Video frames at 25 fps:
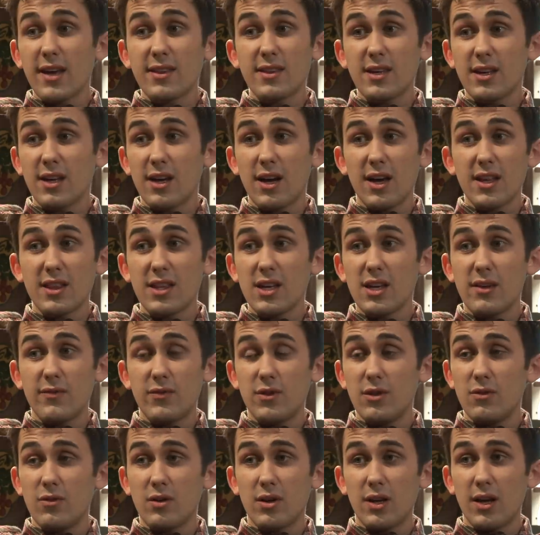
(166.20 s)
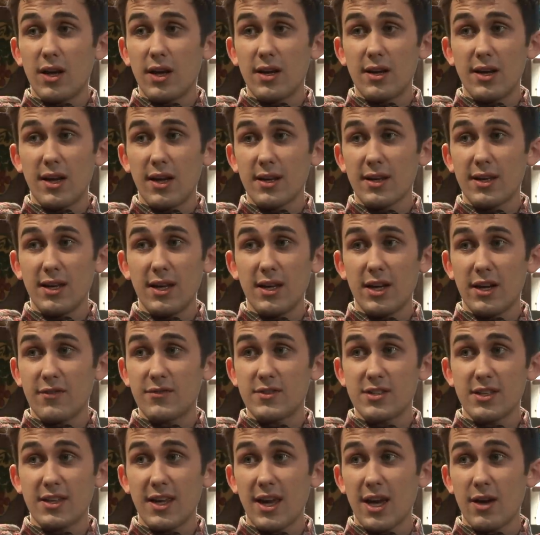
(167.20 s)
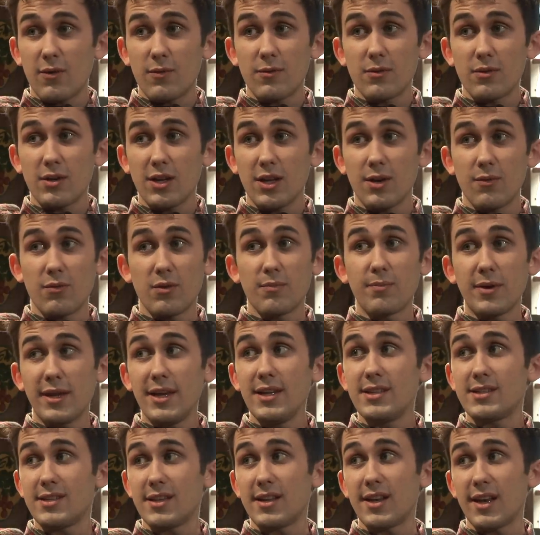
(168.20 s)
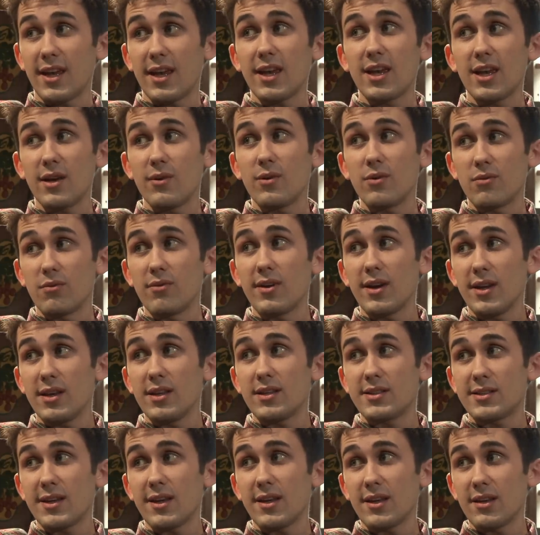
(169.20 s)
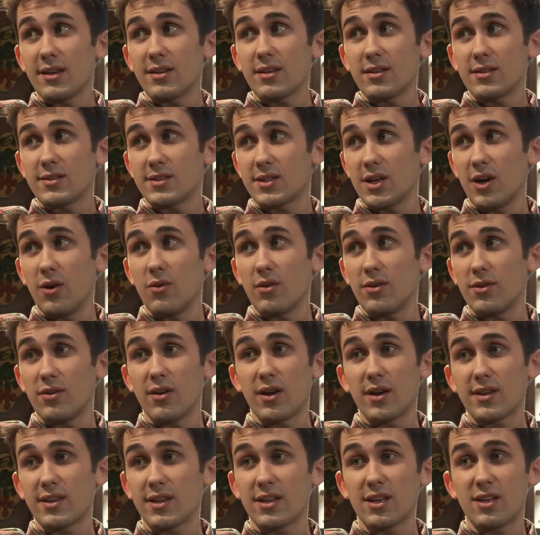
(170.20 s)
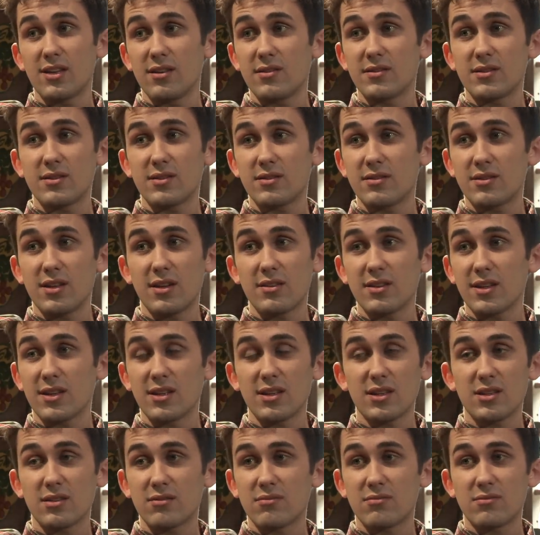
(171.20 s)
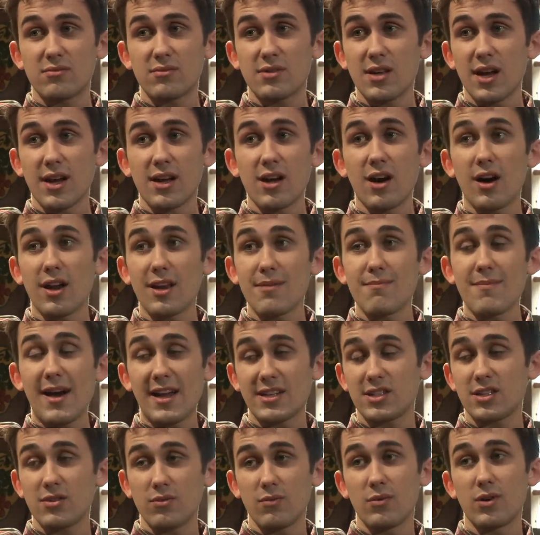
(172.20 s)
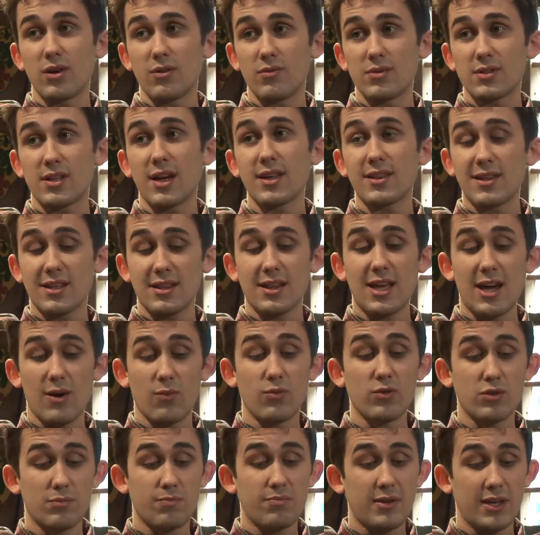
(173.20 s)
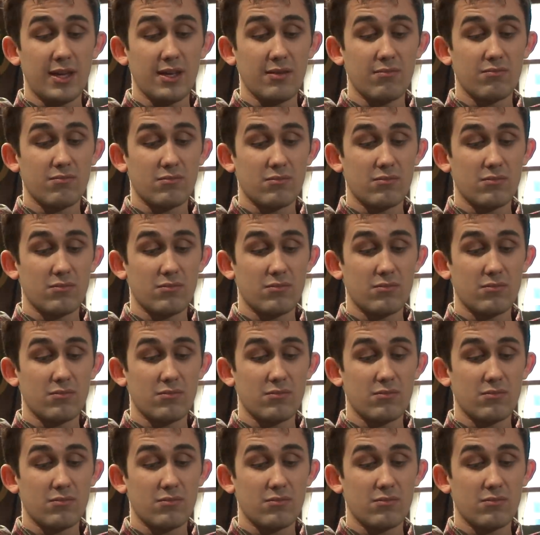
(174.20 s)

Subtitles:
think if you were unlucky enough to get it repeatedly, it would really take its toll on you. I can't imagine what it was. I think that would be